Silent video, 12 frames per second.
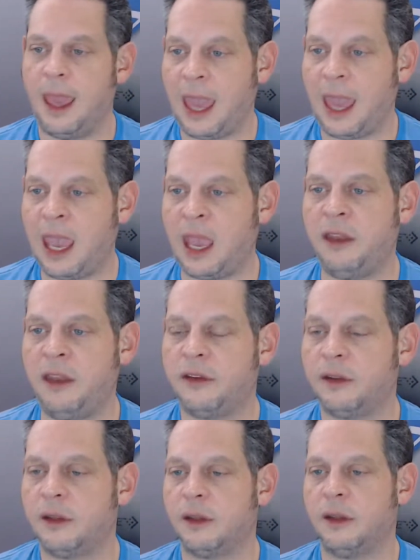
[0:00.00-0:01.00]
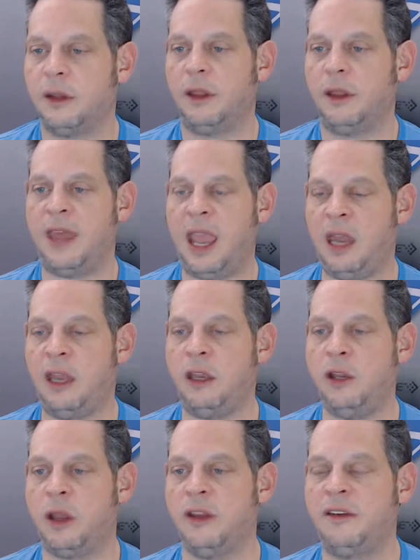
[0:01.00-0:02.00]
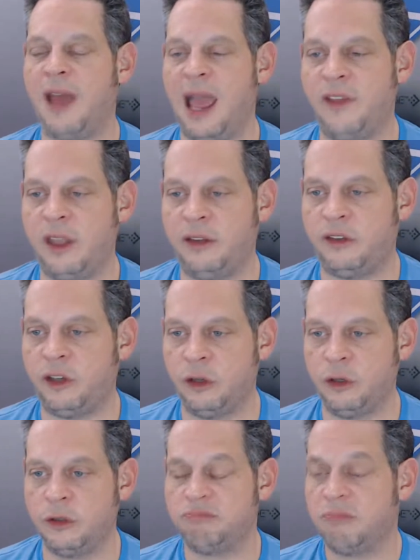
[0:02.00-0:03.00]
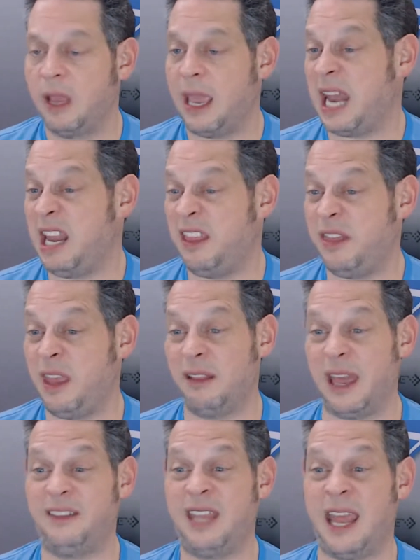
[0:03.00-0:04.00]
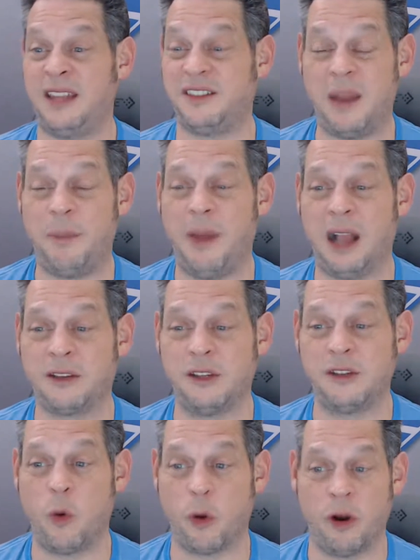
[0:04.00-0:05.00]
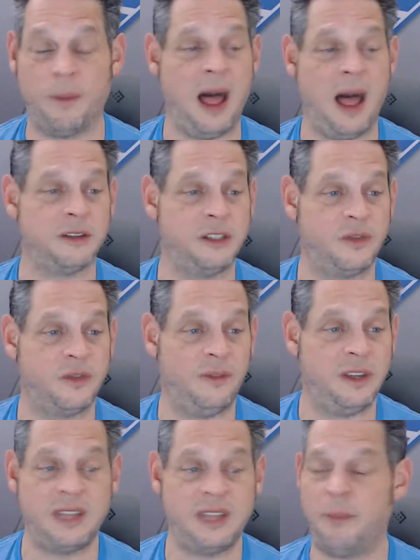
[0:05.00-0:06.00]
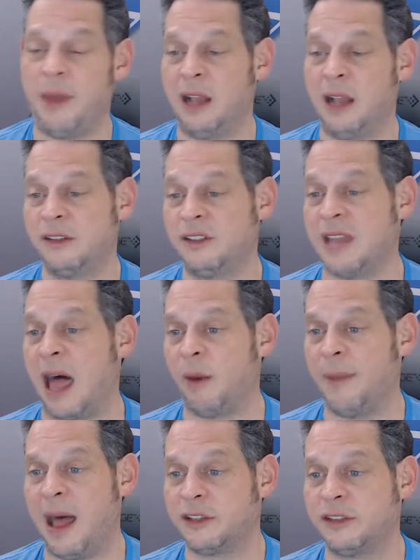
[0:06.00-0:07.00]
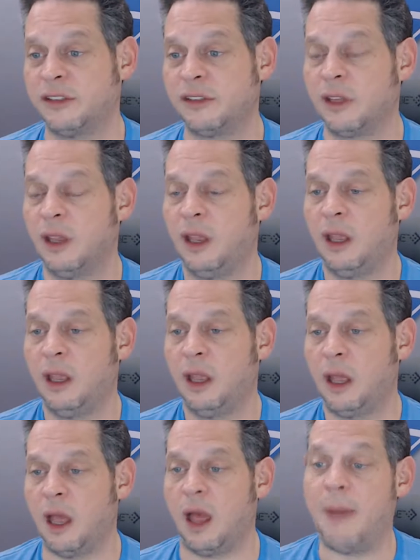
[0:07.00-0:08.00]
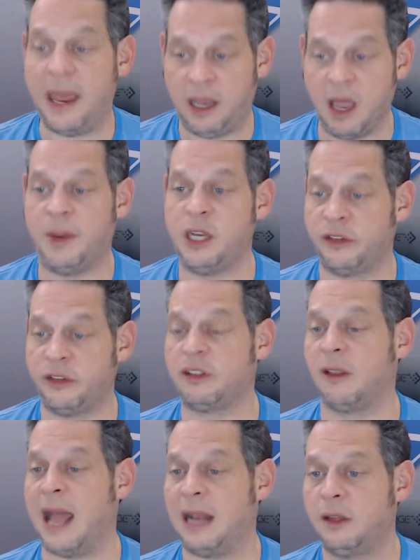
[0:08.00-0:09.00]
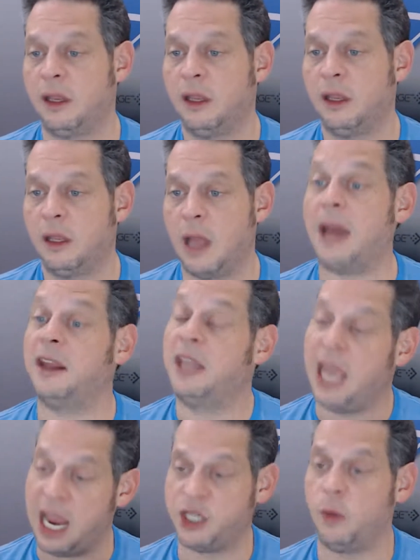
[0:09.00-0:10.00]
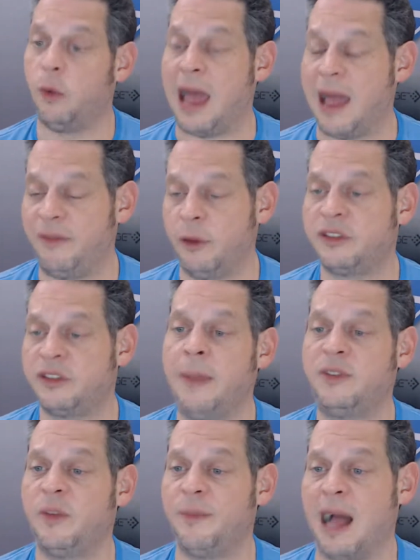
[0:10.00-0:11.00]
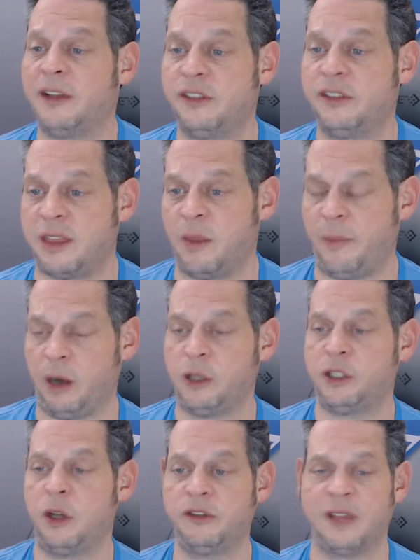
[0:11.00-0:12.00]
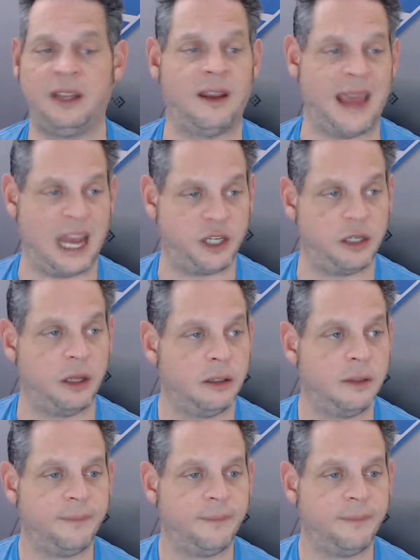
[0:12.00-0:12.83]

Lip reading: And then you can dive into anything like 10-cent boxes, quarter boxes, 50-cent boxes, dollar boxes. My company, Just Collect, on occasion will have those types of boxes at the bigger shows like the National,